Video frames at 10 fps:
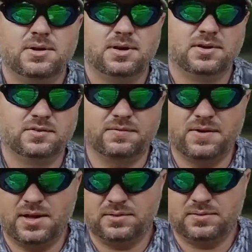It's the
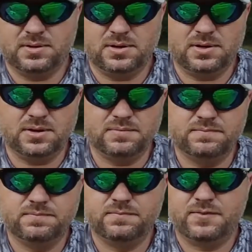
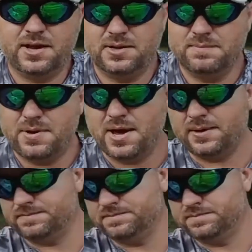fat
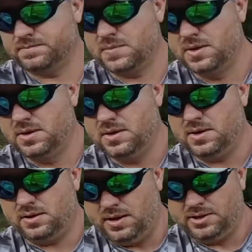impact.
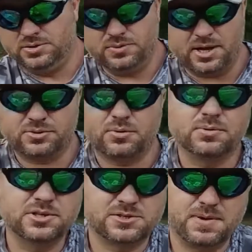I do like
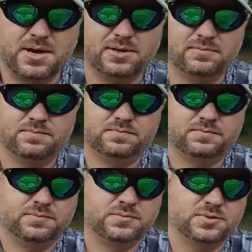throwing this bait. You
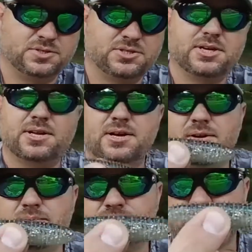can see it here.